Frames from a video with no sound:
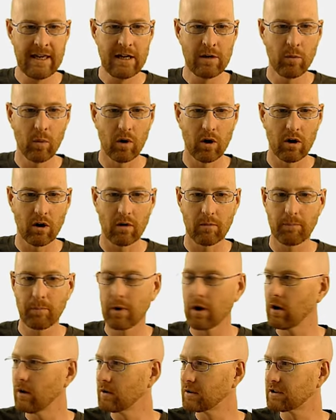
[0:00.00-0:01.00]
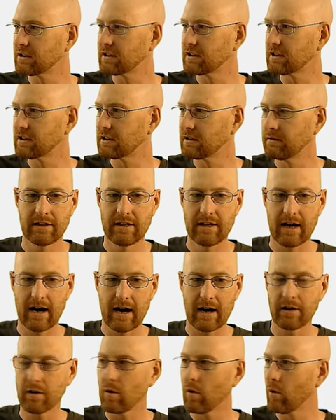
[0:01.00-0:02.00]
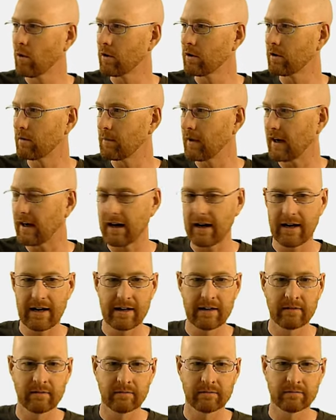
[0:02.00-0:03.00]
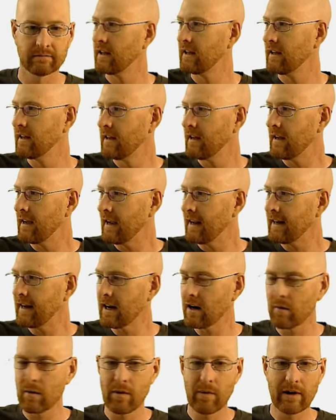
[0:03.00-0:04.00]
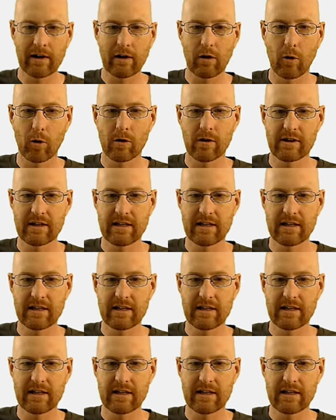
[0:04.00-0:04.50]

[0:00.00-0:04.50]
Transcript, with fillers: equal posts dot order by. and here, we want to order